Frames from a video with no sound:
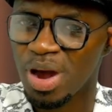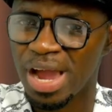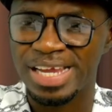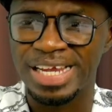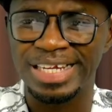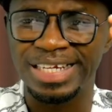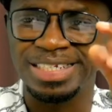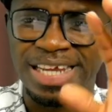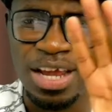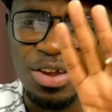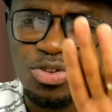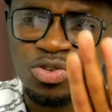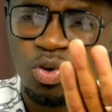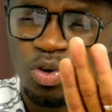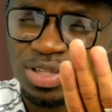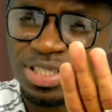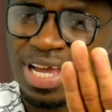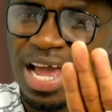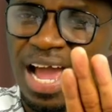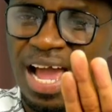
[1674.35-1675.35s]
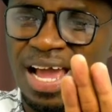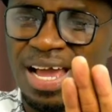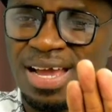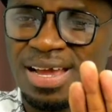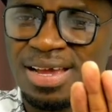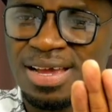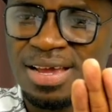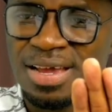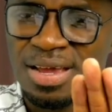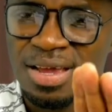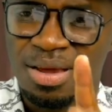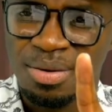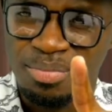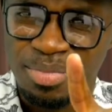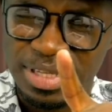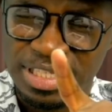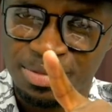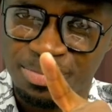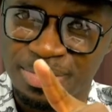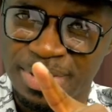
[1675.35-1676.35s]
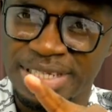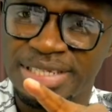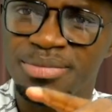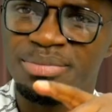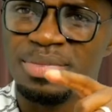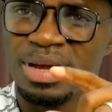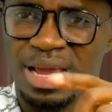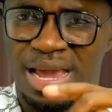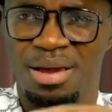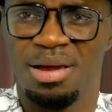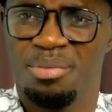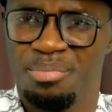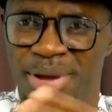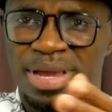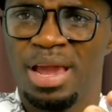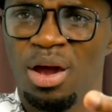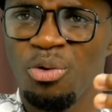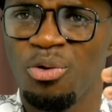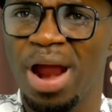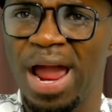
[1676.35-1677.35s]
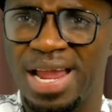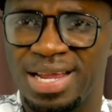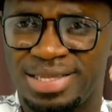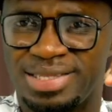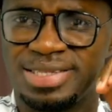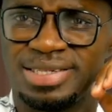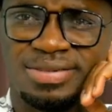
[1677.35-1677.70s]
e dangerous a me you right